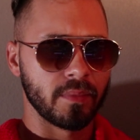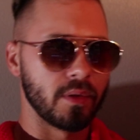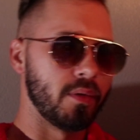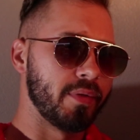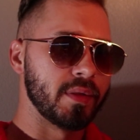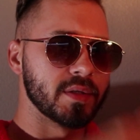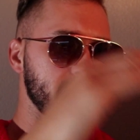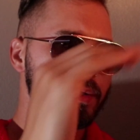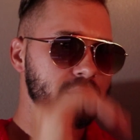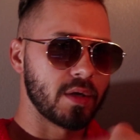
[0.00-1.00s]
little thing that
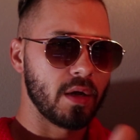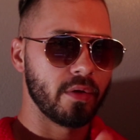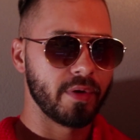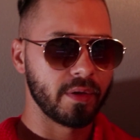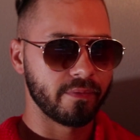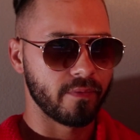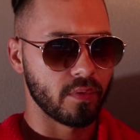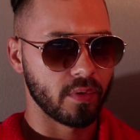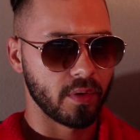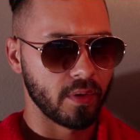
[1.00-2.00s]
says coloring
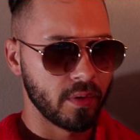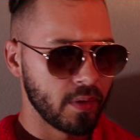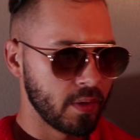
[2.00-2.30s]
for